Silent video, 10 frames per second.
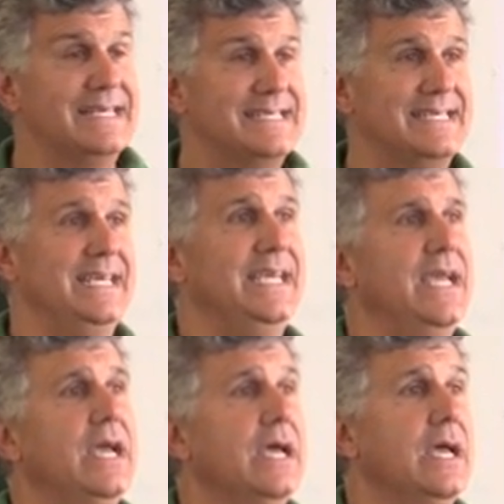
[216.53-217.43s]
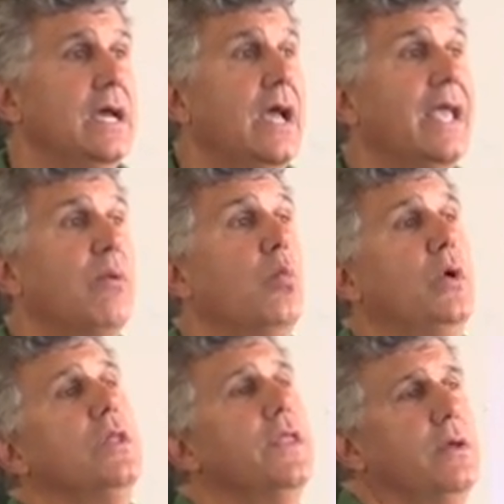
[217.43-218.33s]
C,
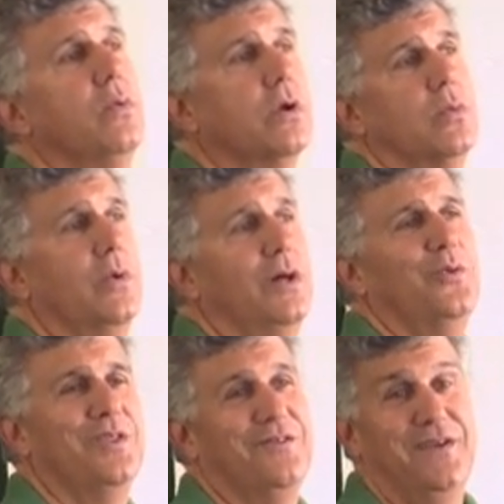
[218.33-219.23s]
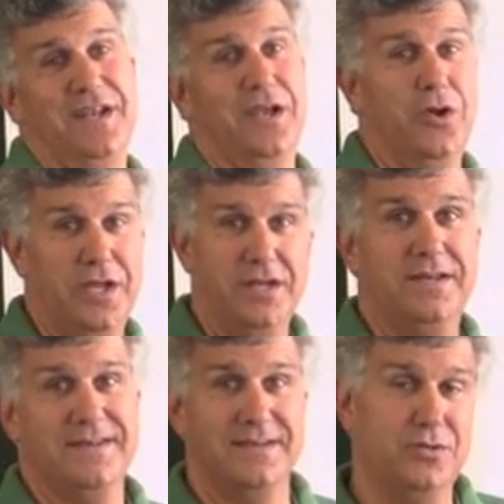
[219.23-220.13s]
will they work well with a
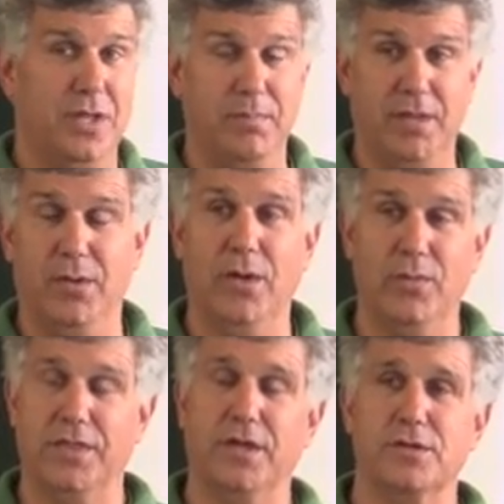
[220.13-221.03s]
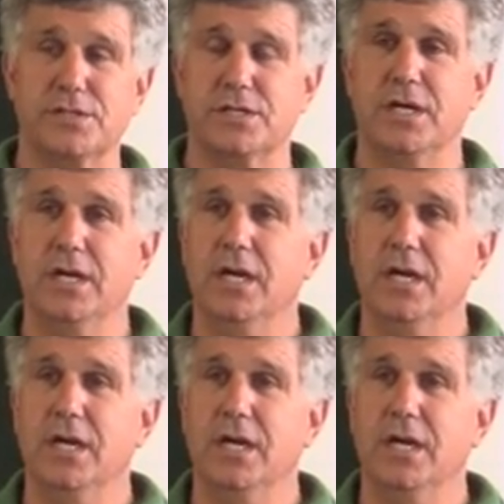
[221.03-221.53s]
veterinarian? Do they play well with others?